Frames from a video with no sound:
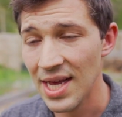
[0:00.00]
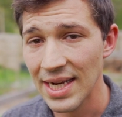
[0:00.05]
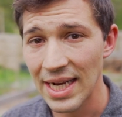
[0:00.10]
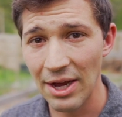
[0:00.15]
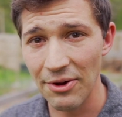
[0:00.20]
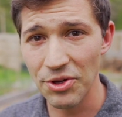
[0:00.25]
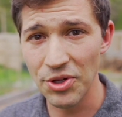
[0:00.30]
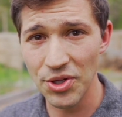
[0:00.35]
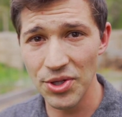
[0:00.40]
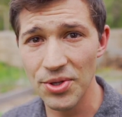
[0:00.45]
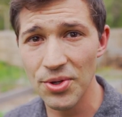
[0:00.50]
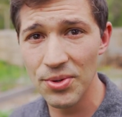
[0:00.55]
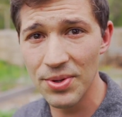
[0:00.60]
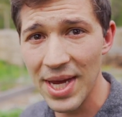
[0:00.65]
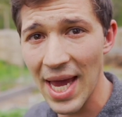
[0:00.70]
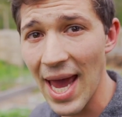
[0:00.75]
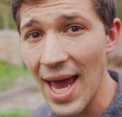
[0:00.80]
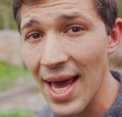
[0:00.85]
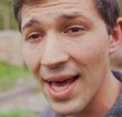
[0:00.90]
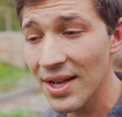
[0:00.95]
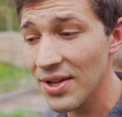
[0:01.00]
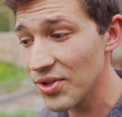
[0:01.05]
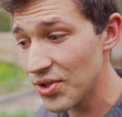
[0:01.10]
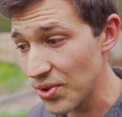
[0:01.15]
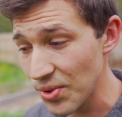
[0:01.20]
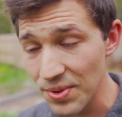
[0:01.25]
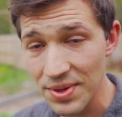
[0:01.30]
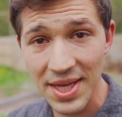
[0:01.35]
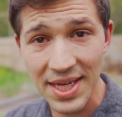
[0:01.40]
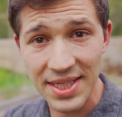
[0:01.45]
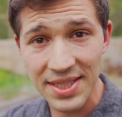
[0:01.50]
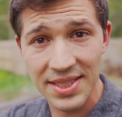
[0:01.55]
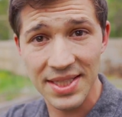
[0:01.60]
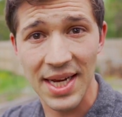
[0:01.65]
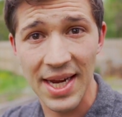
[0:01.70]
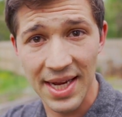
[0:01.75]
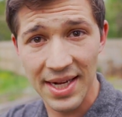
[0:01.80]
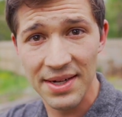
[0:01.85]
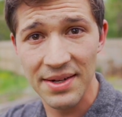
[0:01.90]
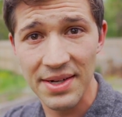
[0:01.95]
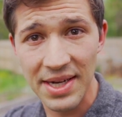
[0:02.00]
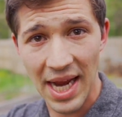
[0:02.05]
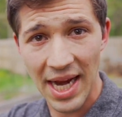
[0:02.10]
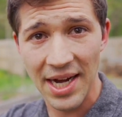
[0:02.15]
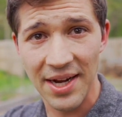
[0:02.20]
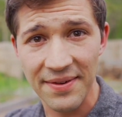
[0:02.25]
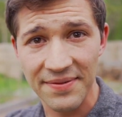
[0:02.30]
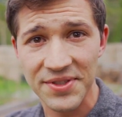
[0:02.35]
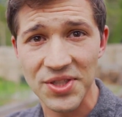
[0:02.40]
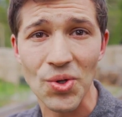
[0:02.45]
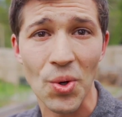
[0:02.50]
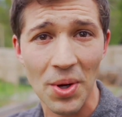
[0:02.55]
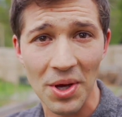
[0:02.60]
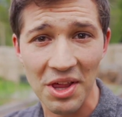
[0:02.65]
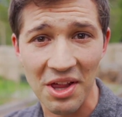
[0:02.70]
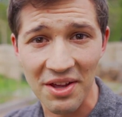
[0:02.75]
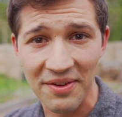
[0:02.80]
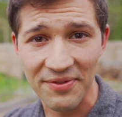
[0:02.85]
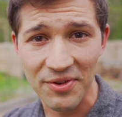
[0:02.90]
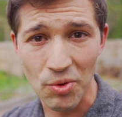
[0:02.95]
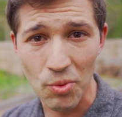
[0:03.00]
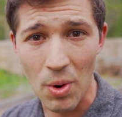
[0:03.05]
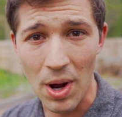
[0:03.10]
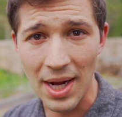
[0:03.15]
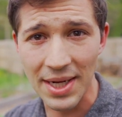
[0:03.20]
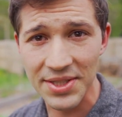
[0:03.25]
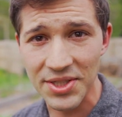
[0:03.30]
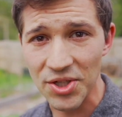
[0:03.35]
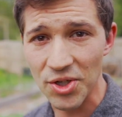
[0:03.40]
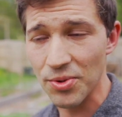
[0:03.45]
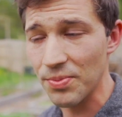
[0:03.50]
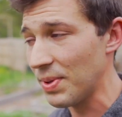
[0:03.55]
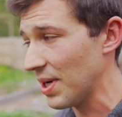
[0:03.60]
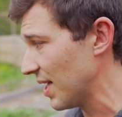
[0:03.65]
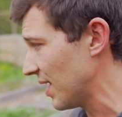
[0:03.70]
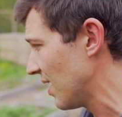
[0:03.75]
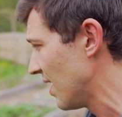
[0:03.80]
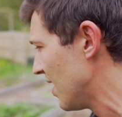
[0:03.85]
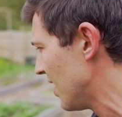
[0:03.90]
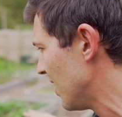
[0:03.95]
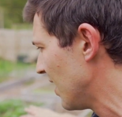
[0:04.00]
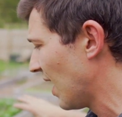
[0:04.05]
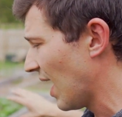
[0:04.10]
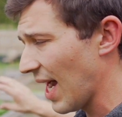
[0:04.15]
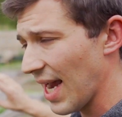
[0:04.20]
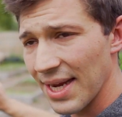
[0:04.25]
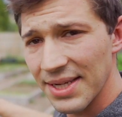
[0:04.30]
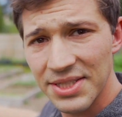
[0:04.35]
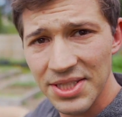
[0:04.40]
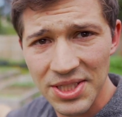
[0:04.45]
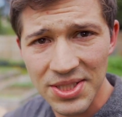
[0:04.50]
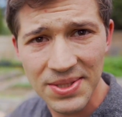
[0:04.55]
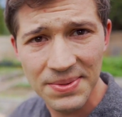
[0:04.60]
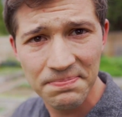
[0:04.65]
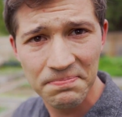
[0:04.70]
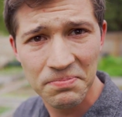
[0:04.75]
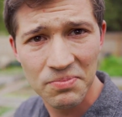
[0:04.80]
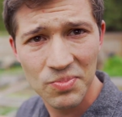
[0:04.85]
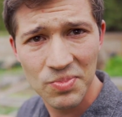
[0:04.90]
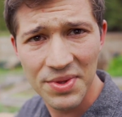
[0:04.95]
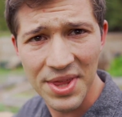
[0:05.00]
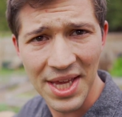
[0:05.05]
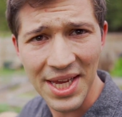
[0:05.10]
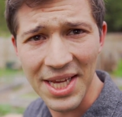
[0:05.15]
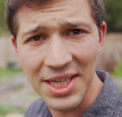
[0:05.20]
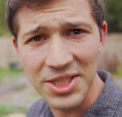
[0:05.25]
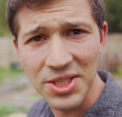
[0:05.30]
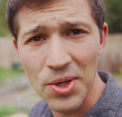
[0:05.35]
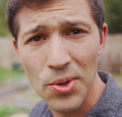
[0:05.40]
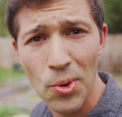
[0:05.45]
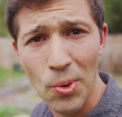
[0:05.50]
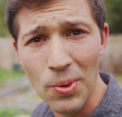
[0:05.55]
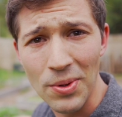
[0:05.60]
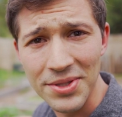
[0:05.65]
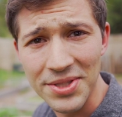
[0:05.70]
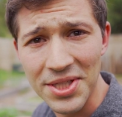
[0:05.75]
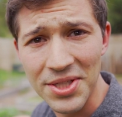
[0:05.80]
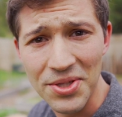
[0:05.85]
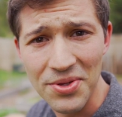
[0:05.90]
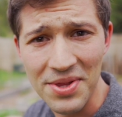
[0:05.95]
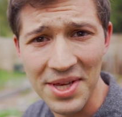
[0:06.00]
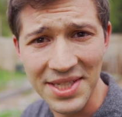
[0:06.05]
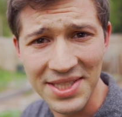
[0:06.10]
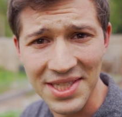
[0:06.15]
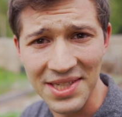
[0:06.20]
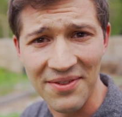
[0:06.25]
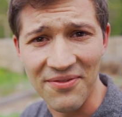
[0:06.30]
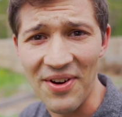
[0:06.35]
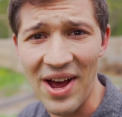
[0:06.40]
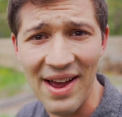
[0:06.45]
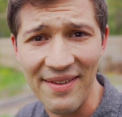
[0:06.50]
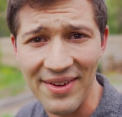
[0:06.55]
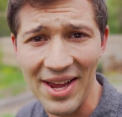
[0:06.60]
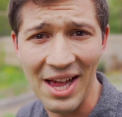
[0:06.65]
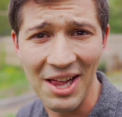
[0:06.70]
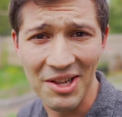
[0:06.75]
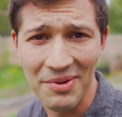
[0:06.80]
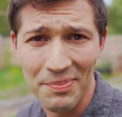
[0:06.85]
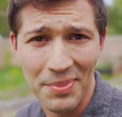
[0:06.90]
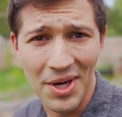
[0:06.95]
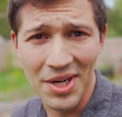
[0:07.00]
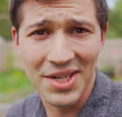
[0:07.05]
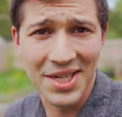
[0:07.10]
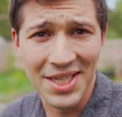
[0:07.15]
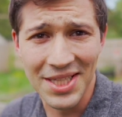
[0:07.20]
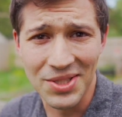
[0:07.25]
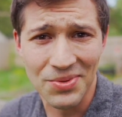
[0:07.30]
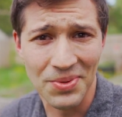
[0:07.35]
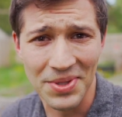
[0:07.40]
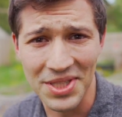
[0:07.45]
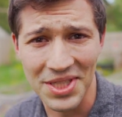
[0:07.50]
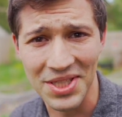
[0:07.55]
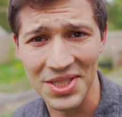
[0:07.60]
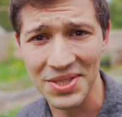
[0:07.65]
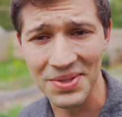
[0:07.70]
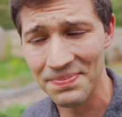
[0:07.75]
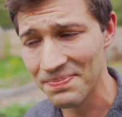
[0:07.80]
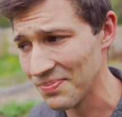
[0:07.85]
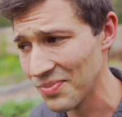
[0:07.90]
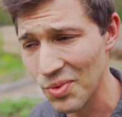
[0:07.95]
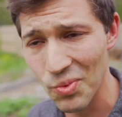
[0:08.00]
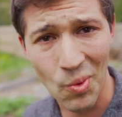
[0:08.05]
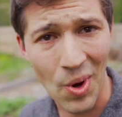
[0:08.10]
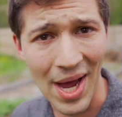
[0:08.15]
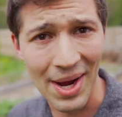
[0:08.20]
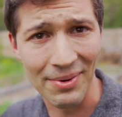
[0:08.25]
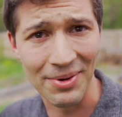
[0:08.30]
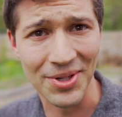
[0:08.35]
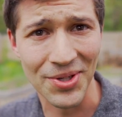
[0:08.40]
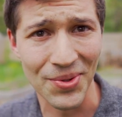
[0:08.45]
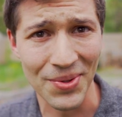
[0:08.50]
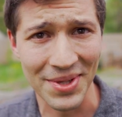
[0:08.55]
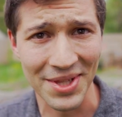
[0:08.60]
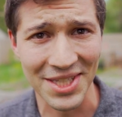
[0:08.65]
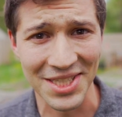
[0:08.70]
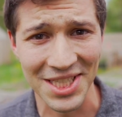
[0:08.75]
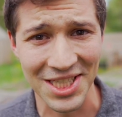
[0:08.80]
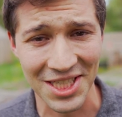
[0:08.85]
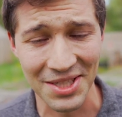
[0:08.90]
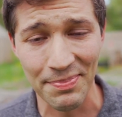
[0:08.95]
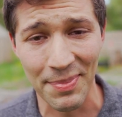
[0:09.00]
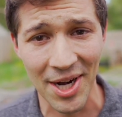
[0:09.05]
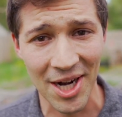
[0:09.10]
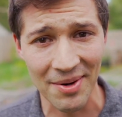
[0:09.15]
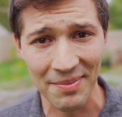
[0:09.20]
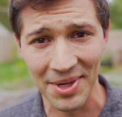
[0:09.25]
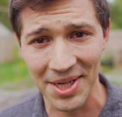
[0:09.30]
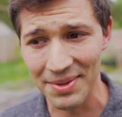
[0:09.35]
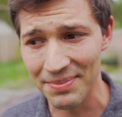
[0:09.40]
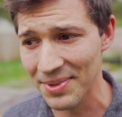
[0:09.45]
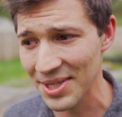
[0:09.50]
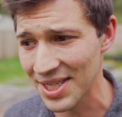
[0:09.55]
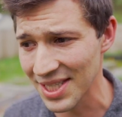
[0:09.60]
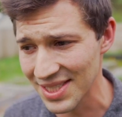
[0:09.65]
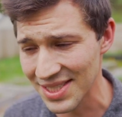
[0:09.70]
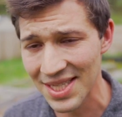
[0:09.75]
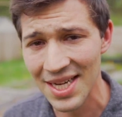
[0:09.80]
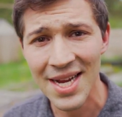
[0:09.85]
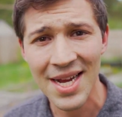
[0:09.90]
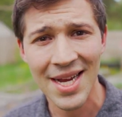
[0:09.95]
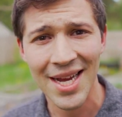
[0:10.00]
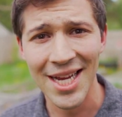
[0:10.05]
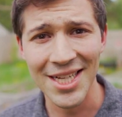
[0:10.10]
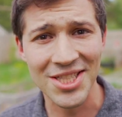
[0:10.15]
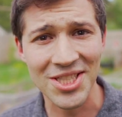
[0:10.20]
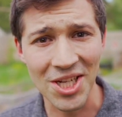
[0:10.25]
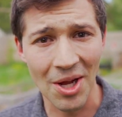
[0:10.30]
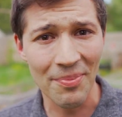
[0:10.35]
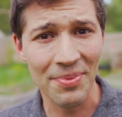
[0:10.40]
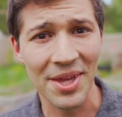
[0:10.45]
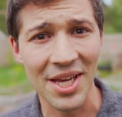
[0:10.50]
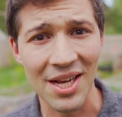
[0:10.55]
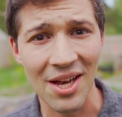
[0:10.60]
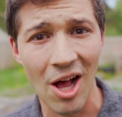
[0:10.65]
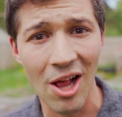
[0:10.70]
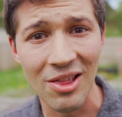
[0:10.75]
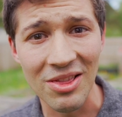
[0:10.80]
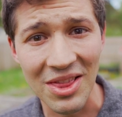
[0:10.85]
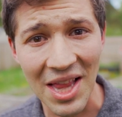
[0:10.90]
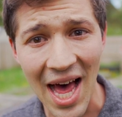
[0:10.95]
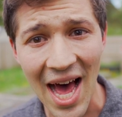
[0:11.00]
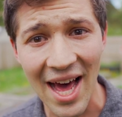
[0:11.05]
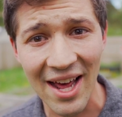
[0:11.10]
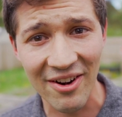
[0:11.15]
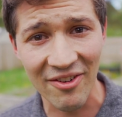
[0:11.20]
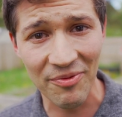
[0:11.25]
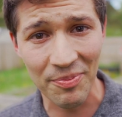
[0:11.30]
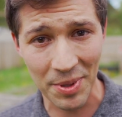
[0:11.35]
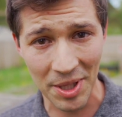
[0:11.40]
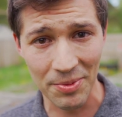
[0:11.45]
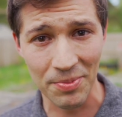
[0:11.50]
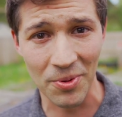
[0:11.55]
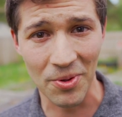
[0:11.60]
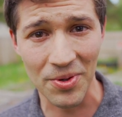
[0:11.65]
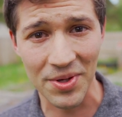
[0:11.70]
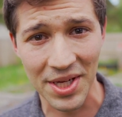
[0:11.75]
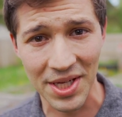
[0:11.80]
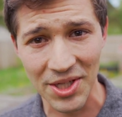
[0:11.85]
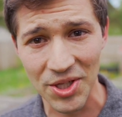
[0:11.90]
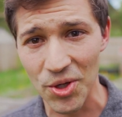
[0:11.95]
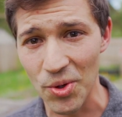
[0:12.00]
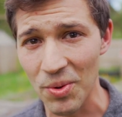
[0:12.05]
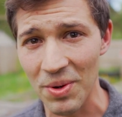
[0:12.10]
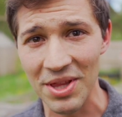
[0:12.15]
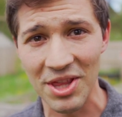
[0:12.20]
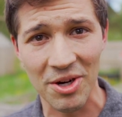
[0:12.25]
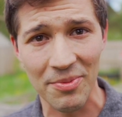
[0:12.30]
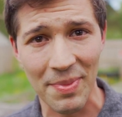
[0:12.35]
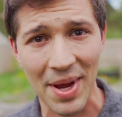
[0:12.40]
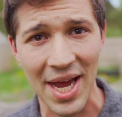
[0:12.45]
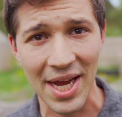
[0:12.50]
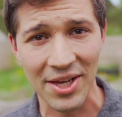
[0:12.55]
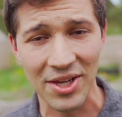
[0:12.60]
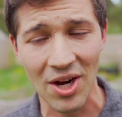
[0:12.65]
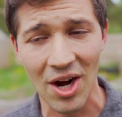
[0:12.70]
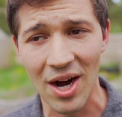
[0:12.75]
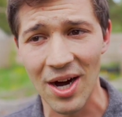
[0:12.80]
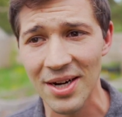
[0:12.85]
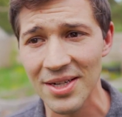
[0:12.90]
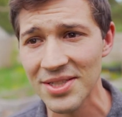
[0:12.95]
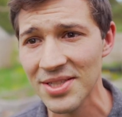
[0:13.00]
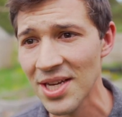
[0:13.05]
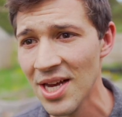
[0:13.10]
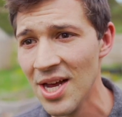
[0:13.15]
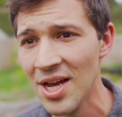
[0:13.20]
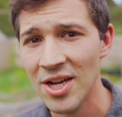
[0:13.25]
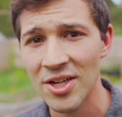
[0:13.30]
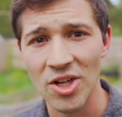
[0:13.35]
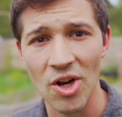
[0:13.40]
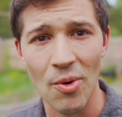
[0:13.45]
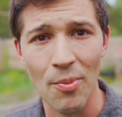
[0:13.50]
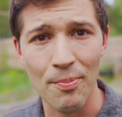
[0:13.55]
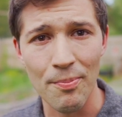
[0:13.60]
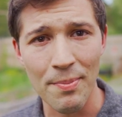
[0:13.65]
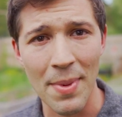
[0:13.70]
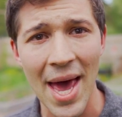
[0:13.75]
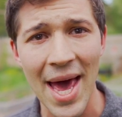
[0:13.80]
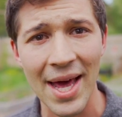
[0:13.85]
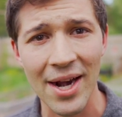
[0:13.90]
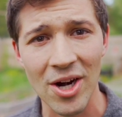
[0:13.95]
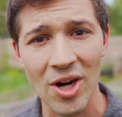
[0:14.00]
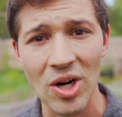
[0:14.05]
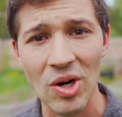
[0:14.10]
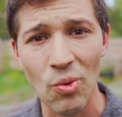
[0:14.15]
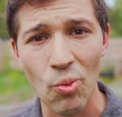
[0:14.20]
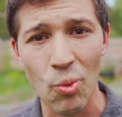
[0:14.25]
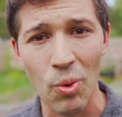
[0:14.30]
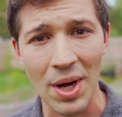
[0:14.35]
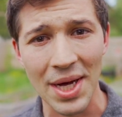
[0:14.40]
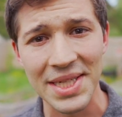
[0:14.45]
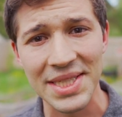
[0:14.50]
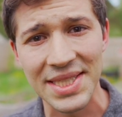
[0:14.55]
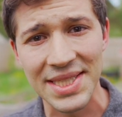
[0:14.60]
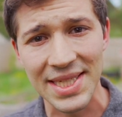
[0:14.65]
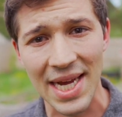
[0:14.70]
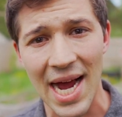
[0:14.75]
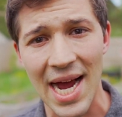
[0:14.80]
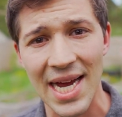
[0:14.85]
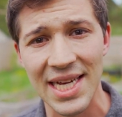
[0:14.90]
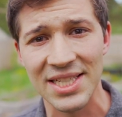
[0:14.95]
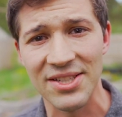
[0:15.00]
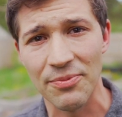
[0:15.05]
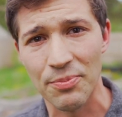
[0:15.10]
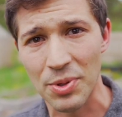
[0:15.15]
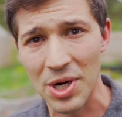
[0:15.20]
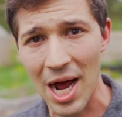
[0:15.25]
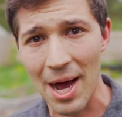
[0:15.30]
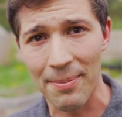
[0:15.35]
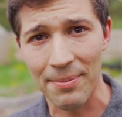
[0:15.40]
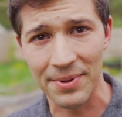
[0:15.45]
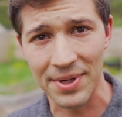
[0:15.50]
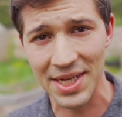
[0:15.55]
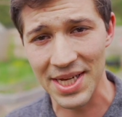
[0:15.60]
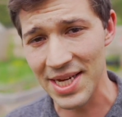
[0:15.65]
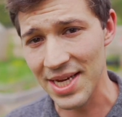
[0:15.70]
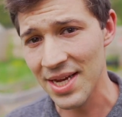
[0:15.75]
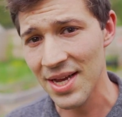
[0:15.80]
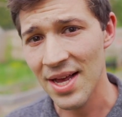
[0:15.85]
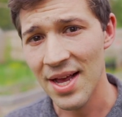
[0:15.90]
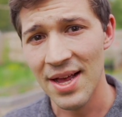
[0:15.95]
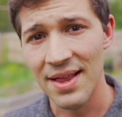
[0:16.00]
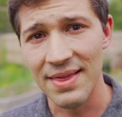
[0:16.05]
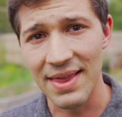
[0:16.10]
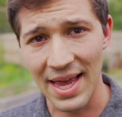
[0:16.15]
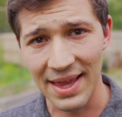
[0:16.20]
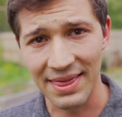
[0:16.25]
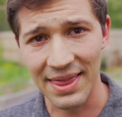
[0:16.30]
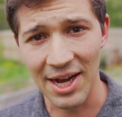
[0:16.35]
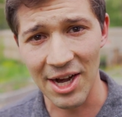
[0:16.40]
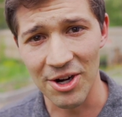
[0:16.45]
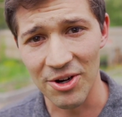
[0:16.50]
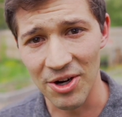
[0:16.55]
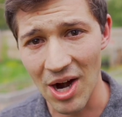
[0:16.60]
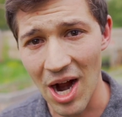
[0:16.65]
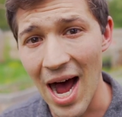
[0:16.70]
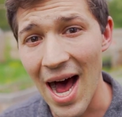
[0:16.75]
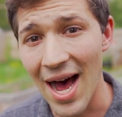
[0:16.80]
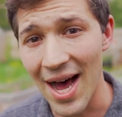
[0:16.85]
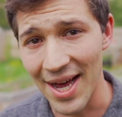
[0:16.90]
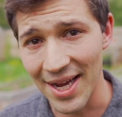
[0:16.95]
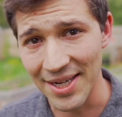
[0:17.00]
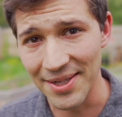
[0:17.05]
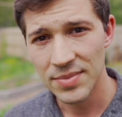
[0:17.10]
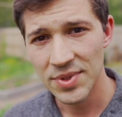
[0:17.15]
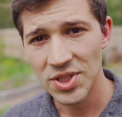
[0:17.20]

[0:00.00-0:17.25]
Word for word: Now you can do this in native soil if you want to, but I just think it's cool to do this in five gallon buckets, which is why we're doing this experiment because it's something a lot of people can do in their backyards, no matter what size of property that they're on.